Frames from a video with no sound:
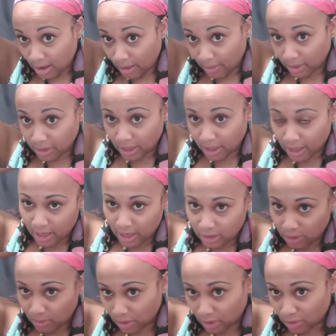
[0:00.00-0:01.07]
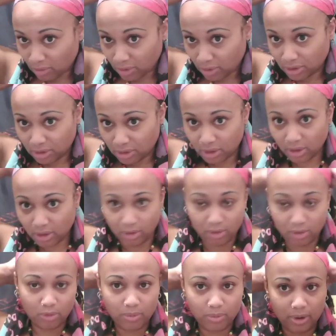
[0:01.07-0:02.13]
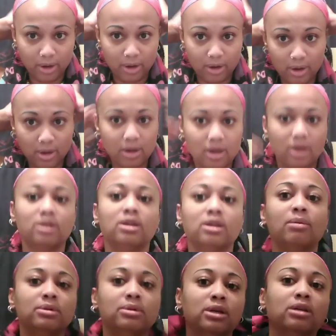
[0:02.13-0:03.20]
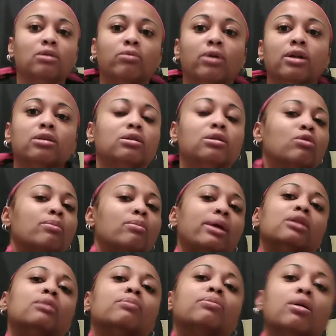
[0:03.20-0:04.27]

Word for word: I'm going to tuck it into my scrunchie just a little bit. And then I'm going to take the, re the remainder